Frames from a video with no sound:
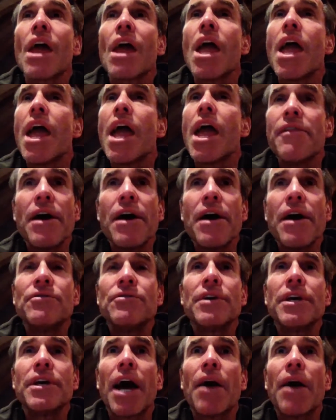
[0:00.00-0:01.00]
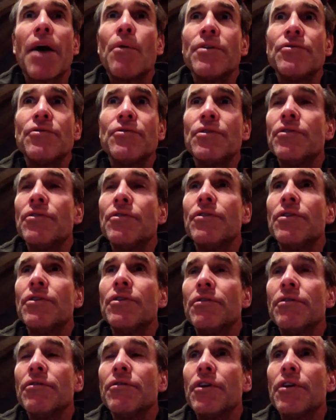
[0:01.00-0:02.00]
And that was it. I wasn't
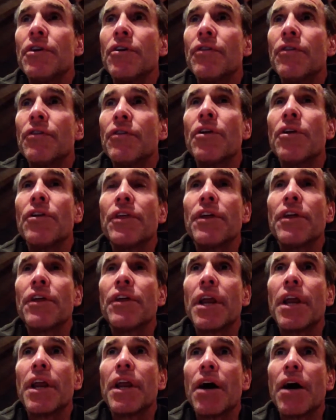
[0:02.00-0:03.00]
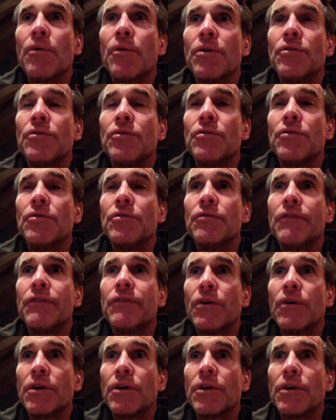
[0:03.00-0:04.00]
the only thing that I was
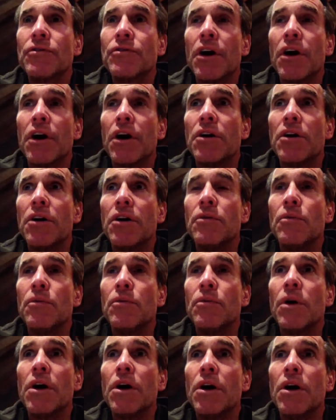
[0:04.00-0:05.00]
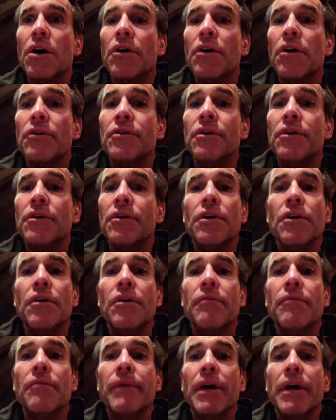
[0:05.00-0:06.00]
focused on was
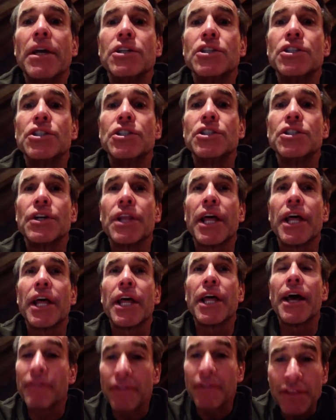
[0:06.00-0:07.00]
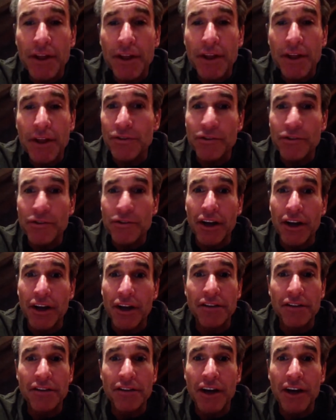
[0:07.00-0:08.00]
making sure that everything was done
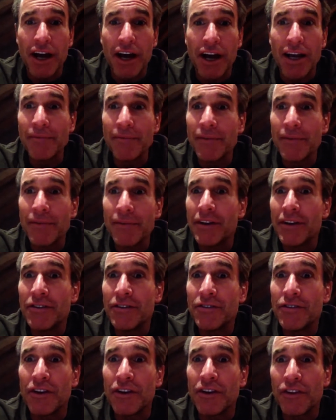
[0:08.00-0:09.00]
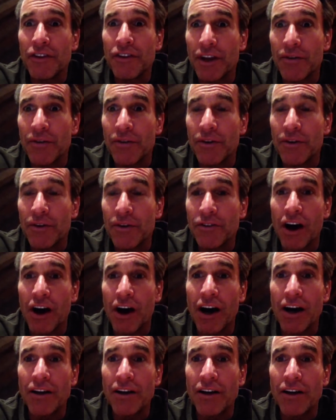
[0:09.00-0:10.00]
on time so that it was
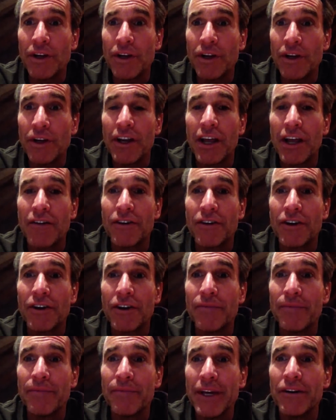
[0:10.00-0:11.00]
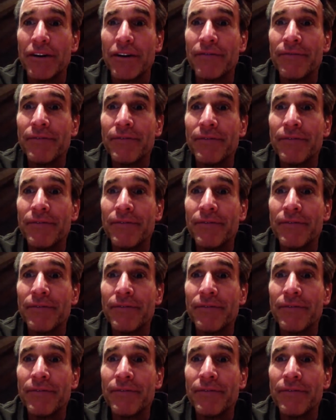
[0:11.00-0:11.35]
hot and we could have a good meal.